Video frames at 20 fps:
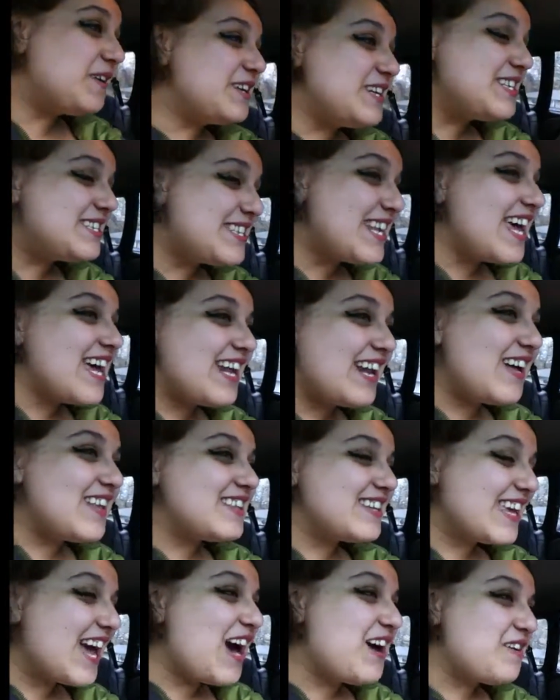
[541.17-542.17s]
were gonna say it
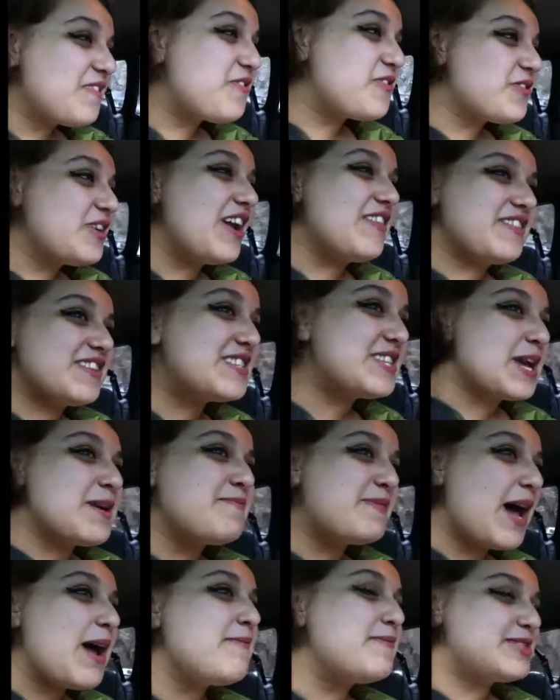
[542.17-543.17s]
on the count of 3 at the
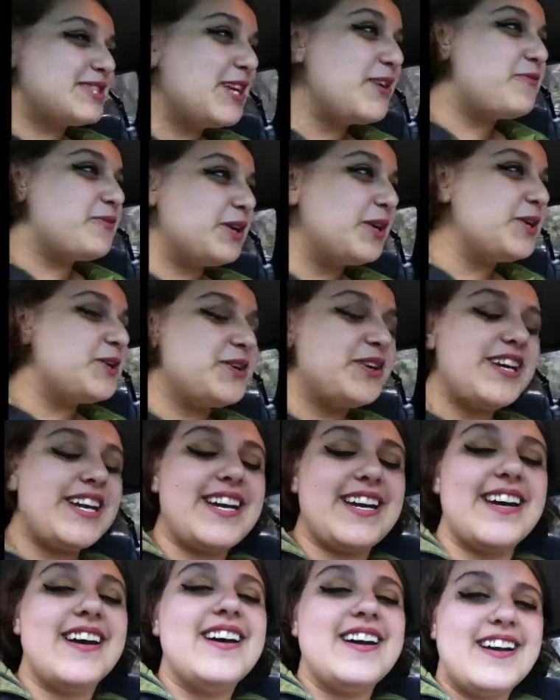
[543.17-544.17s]
same time to see if we
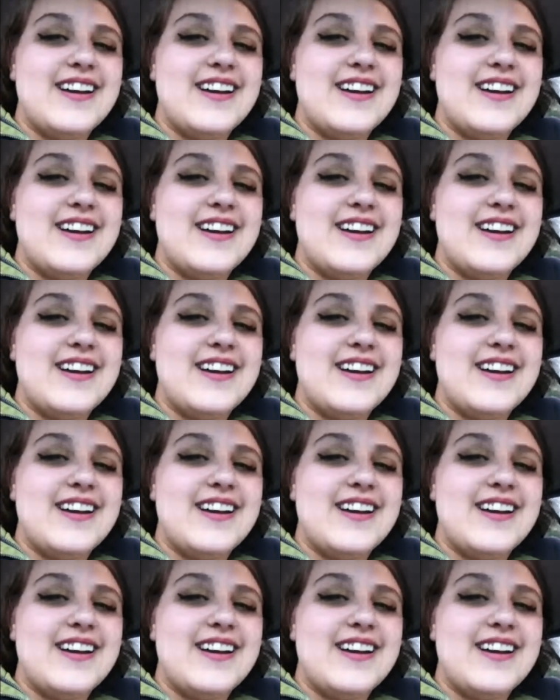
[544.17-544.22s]
agree.